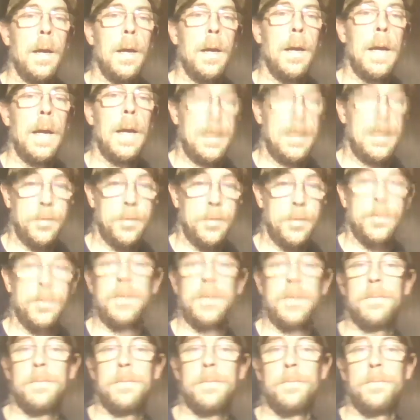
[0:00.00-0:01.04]

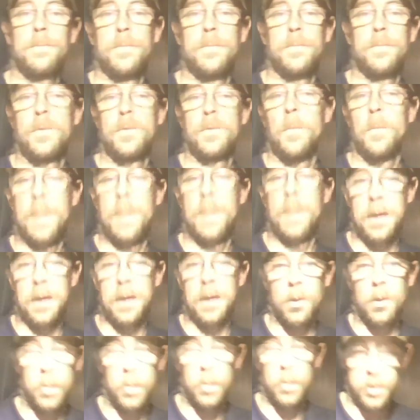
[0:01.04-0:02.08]
Actually, depending
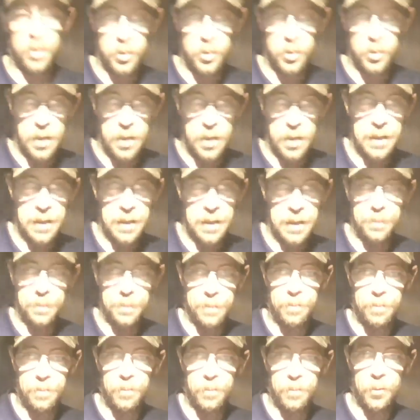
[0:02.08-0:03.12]
on what you're trying to
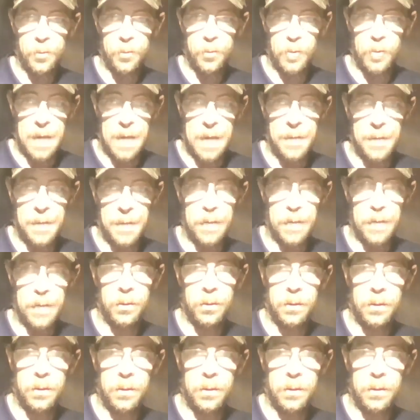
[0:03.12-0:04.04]
trap out,